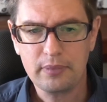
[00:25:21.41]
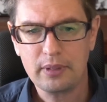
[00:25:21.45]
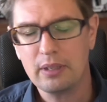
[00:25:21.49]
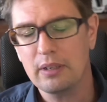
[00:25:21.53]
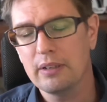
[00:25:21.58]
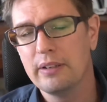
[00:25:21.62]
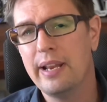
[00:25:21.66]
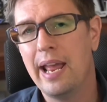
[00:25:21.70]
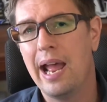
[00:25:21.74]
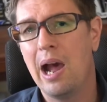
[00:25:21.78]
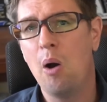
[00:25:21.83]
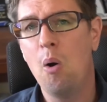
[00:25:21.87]

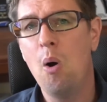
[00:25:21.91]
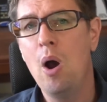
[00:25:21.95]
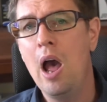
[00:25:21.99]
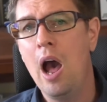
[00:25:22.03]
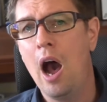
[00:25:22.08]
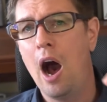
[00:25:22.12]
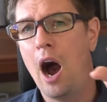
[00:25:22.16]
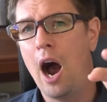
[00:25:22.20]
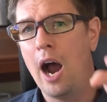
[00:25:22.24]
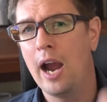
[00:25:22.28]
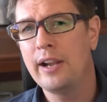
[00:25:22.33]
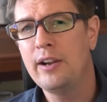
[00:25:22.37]
Now,
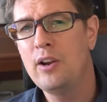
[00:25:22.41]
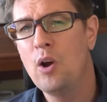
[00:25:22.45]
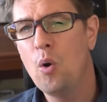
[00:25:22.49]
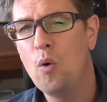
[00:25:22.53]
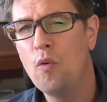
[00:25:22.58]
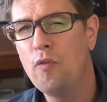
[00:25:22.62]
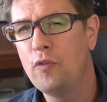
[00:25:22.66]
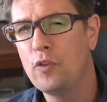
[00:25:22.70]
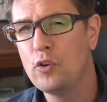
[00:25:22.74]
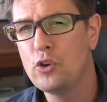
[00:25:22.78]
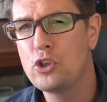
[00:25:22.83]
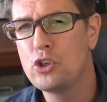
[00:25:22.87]
I know
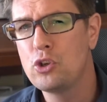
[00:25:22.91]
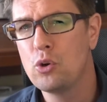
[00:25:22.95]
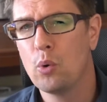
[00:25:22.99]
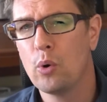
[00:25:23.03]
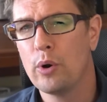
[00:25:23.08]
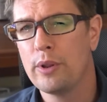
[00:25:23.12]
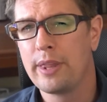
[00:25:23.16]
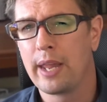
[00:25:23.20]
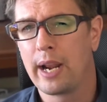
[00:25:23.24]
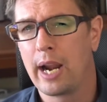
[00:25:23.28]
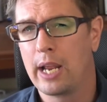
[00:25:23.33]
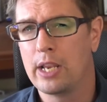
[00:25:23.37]
for sure
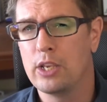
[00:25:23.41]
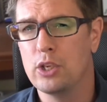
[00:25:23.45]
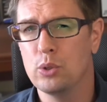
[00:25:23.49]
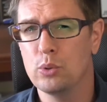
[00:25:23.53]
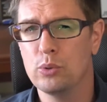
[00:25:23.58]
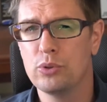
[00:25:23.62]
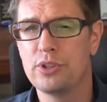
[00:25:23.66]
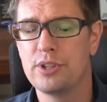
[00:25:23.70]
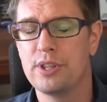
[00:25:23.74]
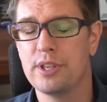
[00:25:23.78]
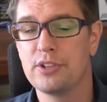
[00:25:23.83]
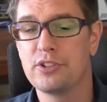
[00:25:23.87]
that I use
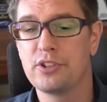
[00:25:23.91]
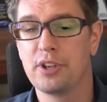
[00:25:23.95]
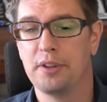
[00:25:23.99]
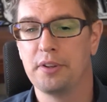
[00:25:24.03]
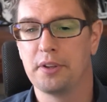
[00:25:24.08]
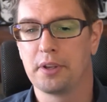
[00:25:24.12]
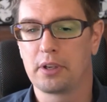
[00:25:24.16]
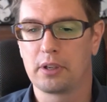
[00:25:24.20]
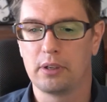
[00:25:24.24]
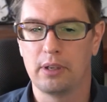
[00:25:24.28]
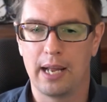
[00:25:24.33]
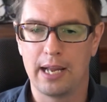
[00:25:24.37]
this in the
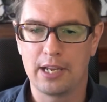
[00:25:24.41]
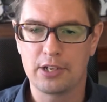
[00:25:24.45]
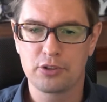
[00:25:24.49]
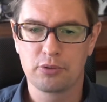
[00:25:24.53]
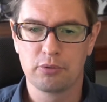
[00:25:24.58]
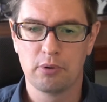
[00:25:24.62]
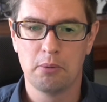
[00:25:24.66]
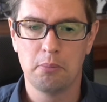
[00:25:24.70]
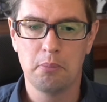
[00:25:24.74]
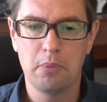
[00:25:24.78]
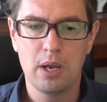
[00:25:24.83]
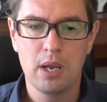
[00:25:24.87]

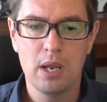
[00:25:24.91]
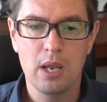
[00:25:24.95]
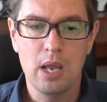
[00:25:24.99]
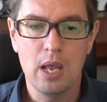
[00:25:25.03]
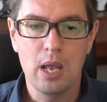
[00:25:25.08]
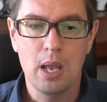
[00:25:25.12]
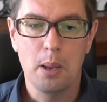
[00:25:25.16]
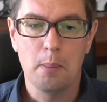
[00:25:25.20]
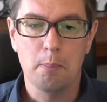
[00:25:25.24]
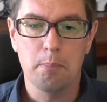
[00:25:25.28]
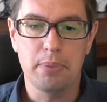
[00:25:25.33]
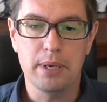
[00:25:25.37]
classroom
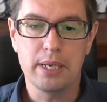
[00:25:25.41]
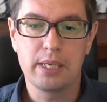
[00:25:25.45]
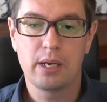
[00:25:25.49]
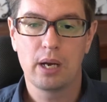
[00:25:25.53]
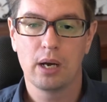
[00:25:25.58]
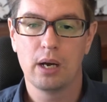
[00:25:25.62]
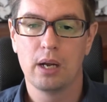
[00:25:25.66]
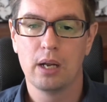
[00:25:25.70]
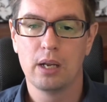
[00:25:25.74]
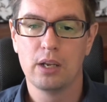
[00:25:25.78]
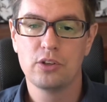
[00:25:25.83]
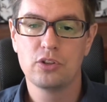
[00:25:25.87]

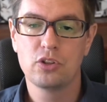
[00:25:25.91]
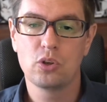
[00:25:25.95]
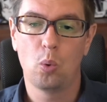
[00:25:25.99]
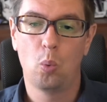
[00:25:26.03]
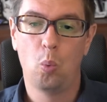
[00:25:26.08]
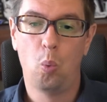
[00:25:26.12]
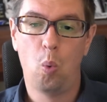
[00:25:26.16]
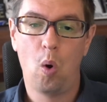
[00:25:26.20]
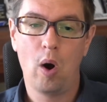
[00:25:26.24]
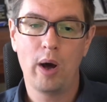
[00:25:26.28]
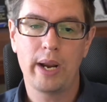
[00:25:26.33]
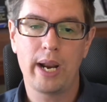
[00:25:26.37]
because
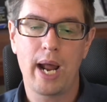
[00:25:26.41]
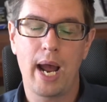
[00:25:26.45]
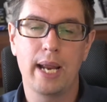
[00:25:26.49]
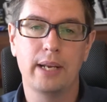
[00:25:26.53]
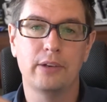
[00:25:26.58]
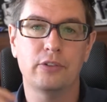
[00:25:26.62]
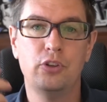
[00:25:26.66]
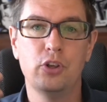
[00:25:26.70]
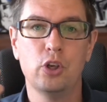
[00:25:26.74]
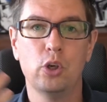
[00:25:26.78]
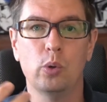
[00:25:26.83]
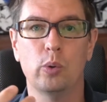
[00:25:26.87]
what I
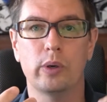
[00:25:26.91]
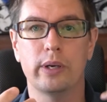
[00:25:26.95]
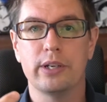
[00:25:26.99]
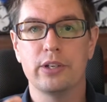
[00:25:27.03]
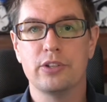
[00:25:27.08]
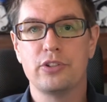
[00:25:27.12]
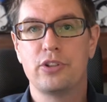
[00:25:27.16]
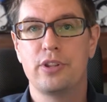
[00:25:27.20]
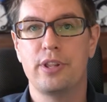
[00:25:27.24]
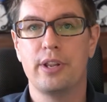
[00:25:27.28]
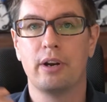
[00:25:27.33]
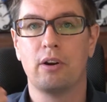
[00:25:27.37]
do is
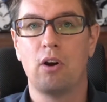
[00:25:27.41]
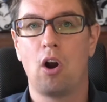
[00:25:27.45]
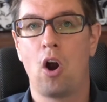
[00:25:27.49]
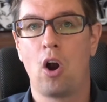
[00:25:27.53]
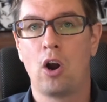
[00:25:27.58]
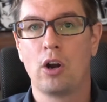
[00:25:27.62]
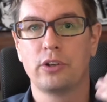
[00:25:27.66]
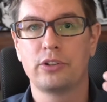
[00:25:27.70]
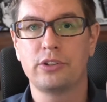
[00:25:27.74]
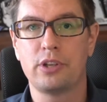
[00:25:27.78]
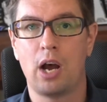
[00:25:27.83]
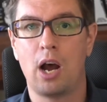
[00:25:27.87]
there are
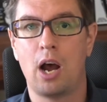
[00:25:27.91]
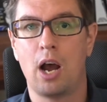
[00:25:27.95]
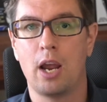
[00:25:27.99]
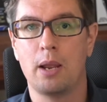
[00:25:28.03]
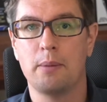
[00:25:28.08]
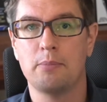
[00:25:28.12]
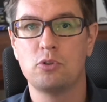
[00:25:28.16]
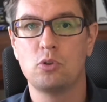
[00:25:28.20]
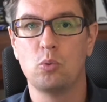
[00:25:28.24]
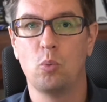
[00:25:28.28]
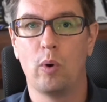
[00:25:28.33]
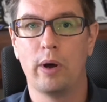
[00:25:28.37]

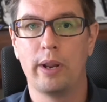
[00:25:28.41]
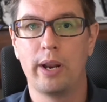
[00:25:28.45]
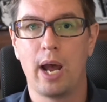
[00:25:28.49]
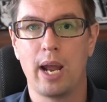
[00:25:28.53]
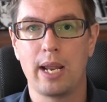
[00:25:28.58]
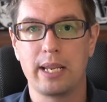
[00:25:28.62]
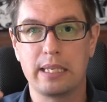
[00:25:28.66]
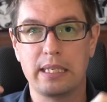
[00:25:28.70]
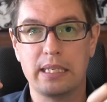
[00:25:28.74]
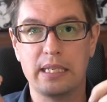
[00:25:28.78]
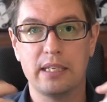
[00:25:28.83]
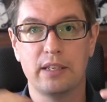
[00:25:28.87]
times when I
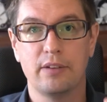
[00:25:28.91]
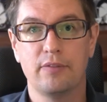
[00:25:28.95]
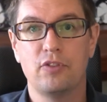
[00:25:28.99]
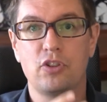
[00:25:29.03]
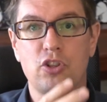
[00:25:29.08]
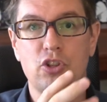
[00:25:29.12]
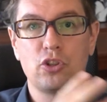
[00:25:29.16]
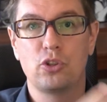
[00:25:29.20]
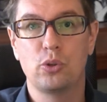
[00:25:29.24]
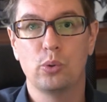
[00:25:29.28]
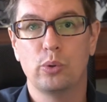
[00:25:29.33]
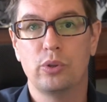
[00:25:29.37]
give
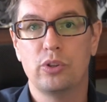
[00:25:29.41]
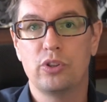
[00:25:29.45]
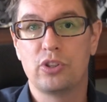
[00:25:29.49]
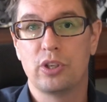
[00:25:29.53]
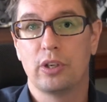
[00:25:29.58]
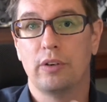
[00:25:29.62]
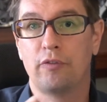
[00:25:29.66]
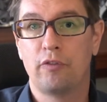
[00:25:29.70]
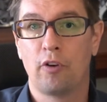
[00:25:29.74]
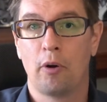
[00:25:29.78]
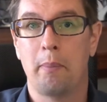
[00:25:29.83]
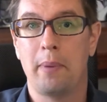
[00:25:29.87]
students
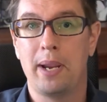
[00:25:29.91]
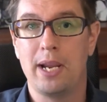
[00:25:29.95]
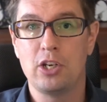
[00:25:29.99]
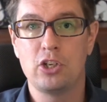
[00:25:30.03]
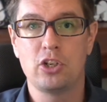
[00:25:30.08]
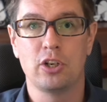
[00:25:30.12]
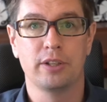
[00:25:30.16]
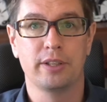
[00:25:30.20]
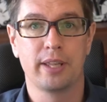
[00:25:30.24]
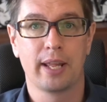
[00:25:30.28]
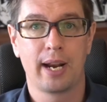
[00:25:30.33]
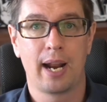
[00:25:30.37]

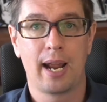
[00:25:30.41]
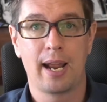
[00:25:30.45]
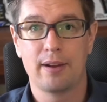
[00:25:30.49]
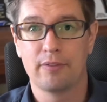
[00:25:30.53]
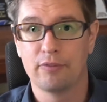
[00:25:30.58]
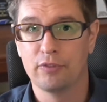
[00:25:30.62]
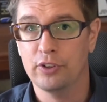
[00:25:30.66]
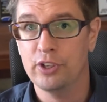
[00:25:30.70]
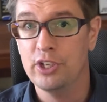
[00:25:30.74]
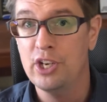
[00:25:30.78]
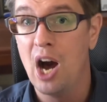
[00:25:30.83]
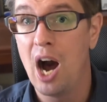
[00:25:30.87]
information that I have
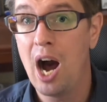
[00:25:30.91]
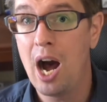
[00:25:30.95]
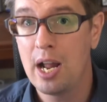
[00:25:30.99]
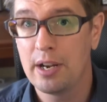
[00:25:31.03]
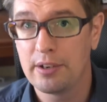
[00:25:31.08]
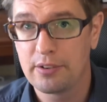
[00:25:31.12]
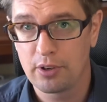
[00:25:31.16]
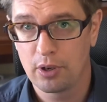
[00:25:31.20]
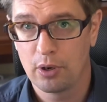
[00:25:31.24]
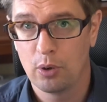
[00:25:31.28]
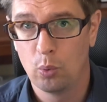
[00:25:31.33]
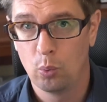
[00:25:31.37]
not
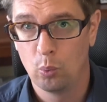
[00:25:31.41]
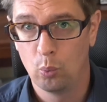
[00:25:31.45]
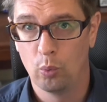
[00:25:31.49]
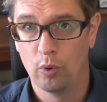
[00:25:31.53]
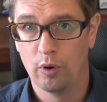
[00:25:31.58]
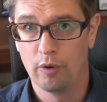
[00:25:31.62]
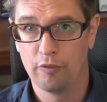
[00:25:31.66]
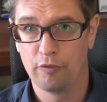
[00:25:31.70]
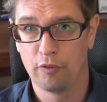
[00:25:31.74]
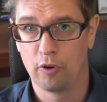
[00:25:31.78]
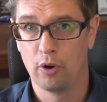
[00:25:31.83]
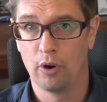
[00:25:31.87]

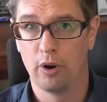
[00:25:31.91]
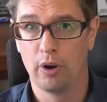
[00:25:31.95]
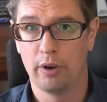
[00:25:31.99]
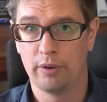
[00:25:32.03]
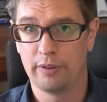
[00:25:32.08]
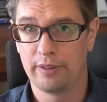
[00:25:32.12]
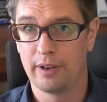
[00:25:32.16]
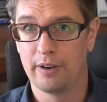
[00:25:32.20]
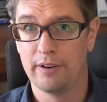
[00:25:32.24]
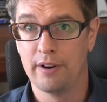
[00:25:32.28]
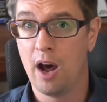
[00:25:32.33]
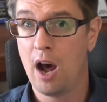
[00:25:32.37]

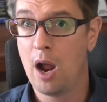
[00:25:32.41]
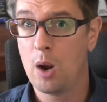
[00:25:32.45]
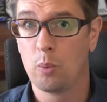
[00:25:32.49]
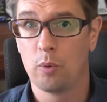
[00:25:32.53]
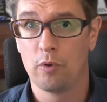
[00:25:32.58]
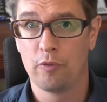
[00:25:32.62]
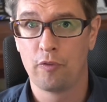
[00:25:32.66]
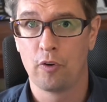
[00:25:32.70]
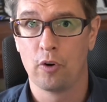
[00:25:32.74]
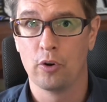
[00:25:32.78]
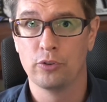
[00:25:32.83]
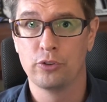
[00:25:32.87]

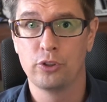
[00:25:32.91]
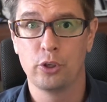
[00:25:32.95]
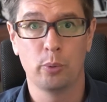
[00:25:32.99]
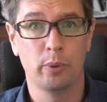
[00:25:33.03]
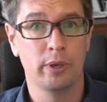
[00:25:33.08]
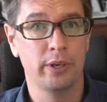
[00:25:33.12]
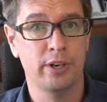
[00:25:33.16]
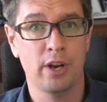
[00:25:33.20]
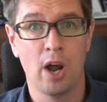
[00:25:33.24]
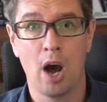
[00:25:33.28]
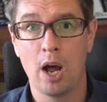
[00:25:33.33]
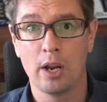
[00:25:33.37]
referred to and
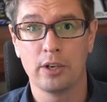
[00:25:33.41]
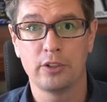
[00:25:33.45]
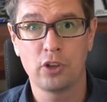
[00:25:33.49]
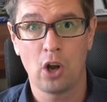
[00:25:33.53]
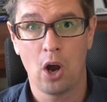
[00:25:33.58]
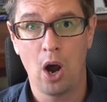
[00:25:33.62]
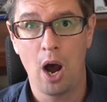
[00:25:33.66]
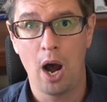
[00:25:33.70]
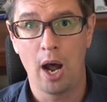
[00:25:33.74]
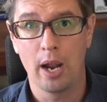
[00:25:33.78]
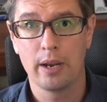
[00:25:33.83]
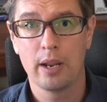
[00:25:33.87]
not
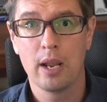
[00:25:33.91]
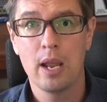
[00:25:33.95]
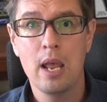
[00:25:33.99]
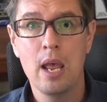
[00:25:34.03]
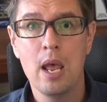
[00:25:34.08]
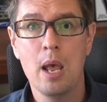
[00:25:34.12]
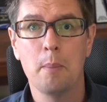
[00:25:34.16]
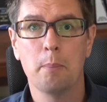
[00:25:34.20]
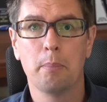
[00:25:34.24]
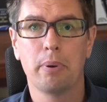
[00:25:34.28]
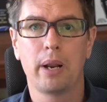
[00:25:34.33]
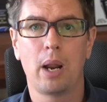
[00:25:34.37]
taught,
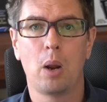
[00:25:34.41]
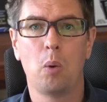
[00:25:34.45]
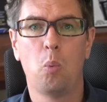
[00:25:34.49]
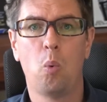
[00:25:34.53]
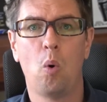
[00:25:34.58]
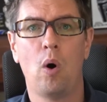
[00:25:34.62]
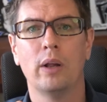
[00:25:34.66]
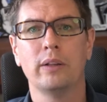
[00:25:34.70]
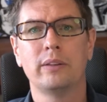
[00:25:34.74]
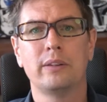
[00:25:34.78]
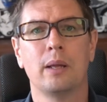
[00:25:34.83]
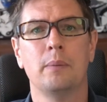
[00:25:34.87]
but I
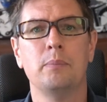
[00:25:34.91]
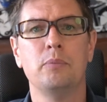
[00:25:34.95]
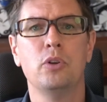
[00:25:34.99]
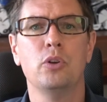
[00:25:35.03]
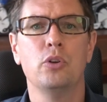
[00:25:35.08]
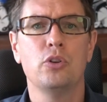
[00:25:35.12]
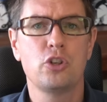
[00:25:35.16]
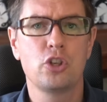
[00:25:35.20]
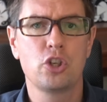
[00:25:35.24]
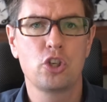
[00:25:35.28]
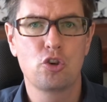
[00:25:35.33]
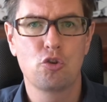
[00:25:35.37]
want them to
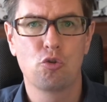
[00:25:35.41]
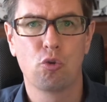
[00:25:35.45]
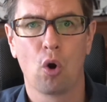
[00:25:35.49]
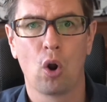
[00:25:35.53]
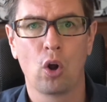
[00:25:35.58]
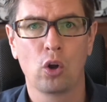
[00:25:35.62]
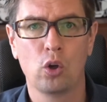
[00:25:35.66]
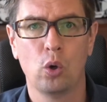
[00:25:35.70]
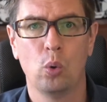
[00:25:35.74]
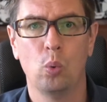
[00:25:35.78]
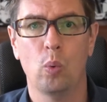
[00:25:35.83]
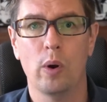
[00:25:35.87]

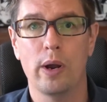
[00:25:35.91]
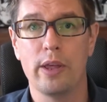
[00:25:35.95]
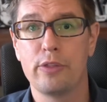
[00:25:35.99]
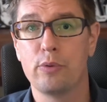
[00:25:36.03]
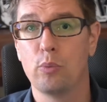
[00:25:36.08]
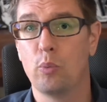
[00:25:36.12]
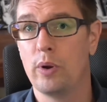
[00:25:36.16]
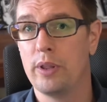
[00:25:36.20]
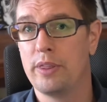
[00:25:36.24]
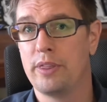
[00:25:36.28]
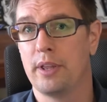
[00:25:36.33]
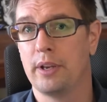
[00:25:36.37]
struggle with
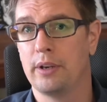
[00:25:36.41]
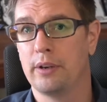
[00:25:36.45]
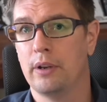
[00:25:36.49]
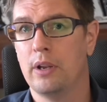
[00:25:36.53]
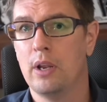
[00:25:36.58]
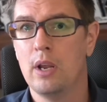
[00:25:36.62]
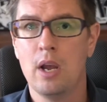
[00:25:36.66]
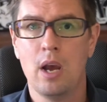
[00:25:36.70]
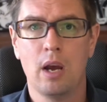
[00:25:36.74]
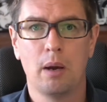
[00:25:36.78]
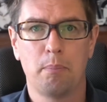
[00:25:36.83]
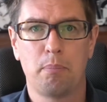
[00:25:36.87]
within
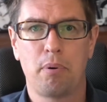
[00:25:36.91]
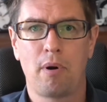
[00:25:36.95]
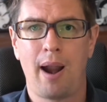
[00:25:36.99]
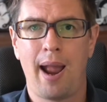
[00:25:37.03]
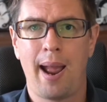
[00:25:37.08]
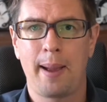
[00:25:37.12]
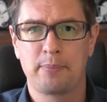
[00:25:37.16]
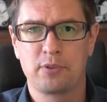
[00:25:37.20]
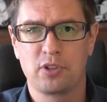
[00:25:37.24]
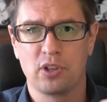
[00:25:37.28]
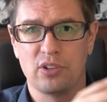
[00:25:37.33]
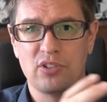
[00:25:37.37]

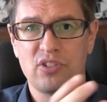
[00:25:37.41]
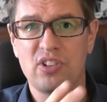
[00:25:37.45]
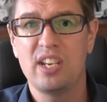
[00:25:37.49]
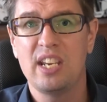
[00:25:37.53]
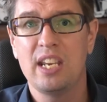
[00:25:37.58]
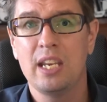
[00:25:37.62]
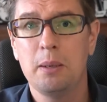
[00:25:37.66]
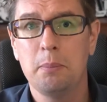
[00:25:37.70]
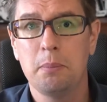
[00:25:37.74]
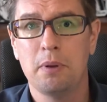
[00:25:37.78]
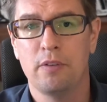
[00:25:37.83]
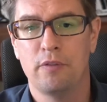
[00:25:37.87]
perhaps a
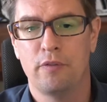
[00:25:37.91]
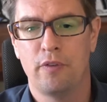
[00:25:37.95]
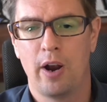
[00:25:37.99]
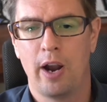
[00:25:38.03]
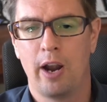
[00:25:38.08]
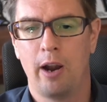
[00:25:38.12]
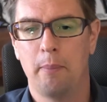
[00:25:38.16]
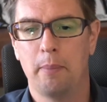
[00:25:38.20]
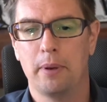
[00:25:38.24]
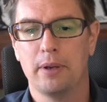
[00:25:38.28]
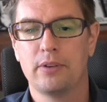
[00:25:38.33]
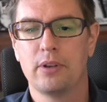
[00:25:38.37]
team
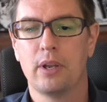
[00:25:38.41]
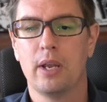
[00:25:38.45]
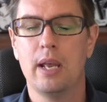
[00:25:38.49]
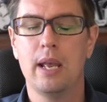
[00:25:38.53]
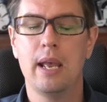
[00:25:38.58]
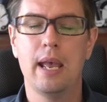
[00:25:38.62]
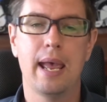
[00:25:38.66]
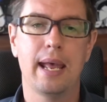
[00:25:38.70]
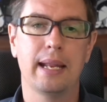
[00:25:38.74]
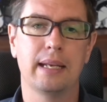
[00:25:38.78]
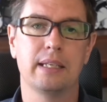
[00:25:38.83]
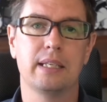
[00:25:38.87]
environment
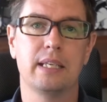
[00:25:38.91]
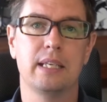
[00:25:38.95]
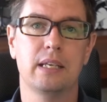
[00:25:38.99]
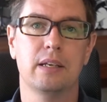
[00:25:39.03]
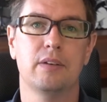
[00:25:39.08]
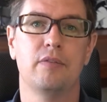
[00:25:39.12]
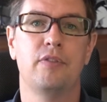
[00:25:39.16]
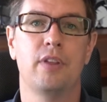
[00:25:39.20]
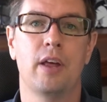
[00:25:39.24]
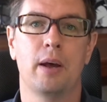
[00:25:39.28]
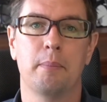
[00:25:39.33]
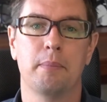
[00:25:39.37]
and give
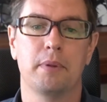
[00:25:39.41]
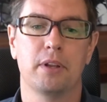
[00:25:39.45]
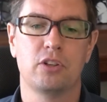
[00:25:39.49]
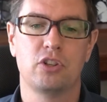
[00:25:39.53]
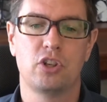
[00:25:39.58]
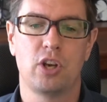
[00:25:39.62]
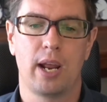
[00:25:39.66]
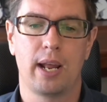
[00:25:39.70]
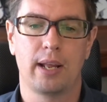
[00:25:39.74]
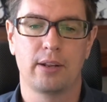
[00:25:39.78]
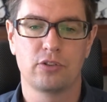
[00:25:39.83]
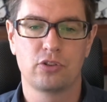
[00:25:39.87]
them the
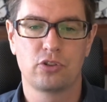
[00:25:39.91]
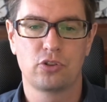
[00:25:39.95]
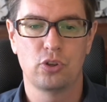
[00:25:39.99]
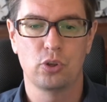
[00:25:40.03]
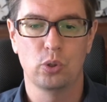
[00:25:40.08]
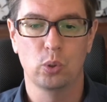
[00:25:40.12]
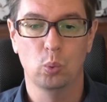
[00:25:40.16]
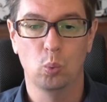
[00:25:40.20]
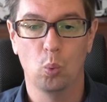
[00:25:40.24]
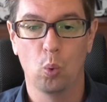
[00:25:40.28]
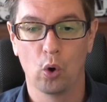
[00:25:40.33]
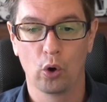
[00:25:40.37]
chance to
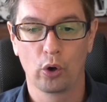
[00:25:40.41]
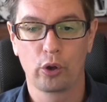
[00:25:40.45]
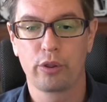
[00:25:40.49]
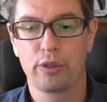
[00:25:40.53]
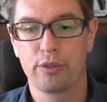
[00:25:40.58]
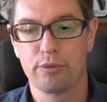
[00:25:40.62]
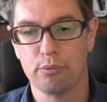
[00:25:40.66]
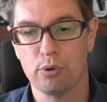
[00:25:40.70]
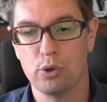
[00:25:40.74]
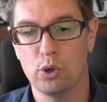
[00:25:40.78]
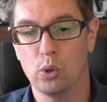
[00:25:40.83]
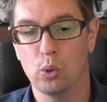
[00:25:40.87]
work
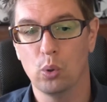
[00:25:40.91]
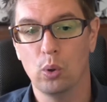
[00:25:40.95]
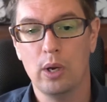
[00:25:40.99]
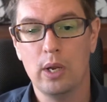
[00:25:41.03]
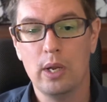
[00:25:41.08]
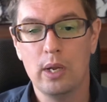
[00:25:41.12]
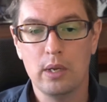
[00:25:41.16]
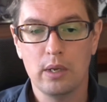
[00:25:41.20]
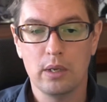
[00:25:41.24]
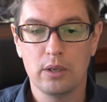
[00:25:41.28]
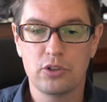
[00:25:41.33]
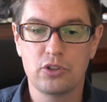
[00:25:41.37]
through
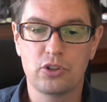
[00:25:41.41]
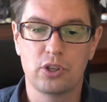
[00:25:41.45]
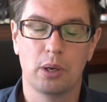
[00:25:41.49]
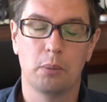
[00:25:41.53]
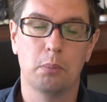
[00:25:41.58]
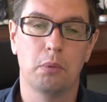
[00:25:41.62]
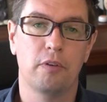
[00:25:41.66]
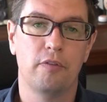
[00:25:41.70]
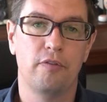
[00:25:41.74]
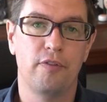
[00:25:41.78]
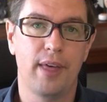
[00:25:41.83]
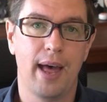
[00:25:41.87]
some
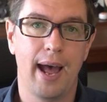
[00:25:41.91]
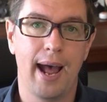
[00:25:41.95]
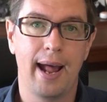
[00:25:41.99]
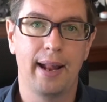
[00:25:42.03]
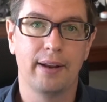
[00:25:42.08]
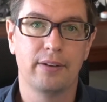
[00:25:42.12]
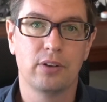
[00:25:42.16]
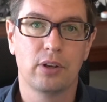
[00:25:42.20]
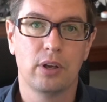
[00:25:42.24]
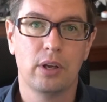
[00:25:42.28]
of that